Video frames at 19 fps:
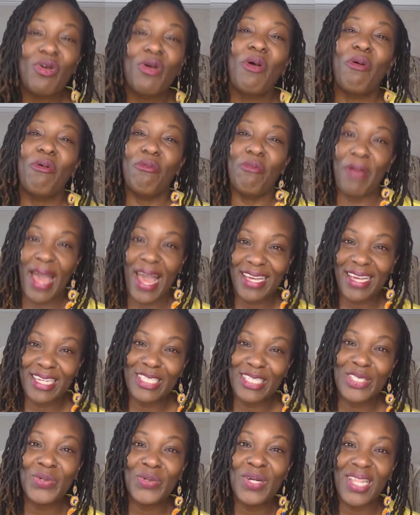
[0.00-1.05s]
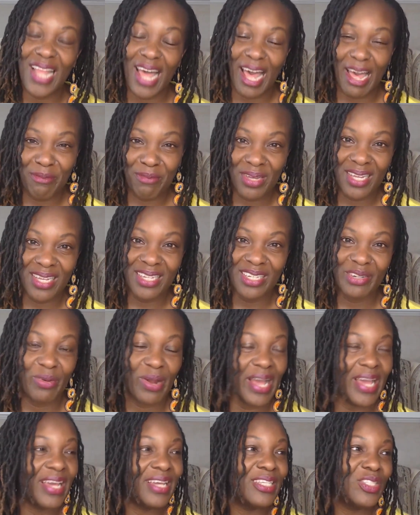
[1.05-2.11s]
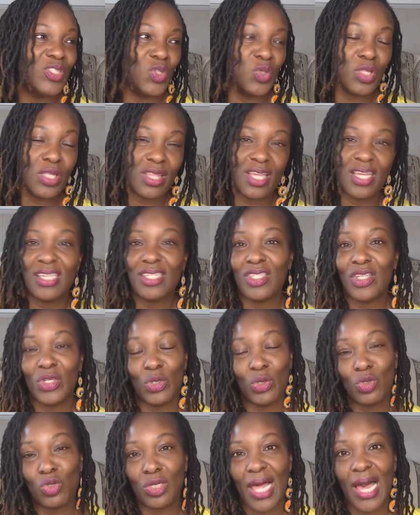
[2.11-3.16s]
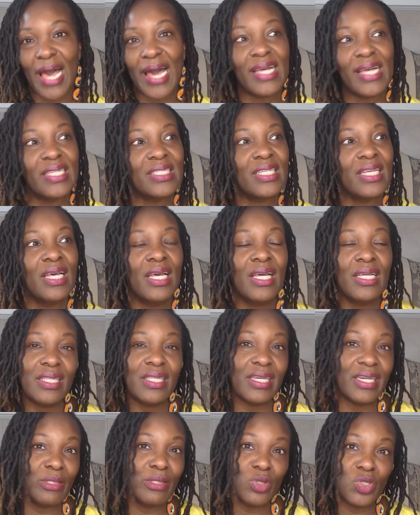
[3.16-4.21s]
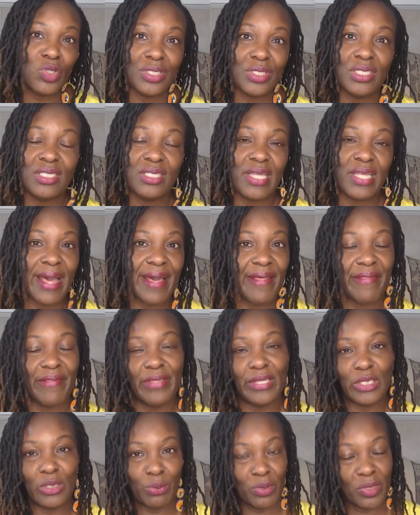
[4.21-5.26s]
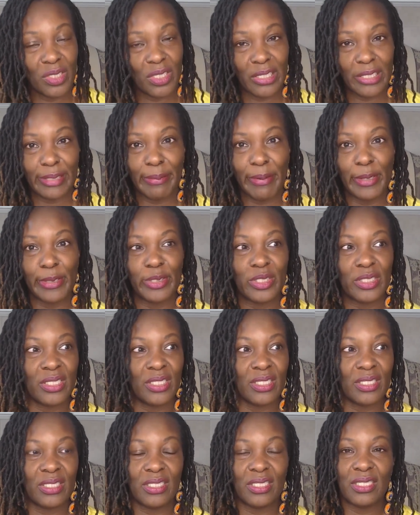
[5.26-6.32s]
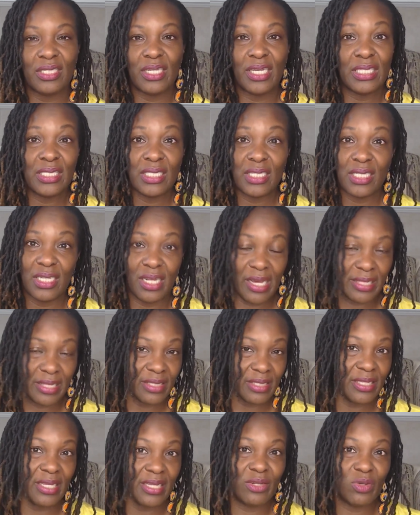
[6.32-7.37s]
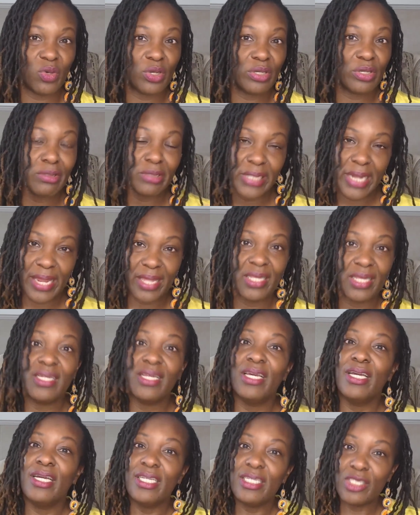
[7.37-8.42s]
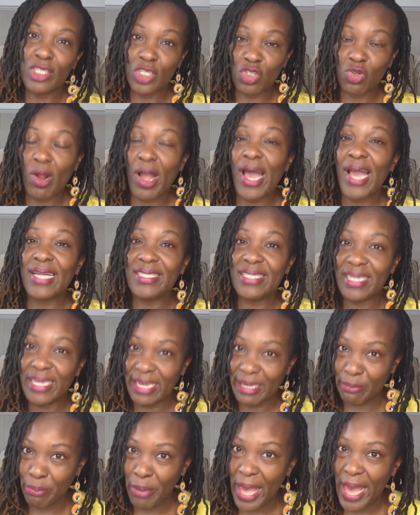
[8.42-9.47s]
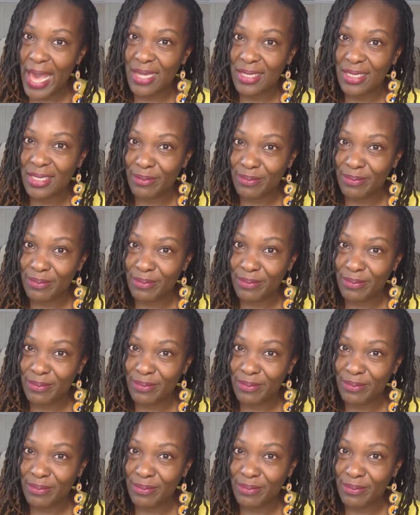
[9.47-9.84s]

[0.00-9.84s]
back into alignment, right? Do the things to neutralize the energies that this particular person had sent or created to try to impact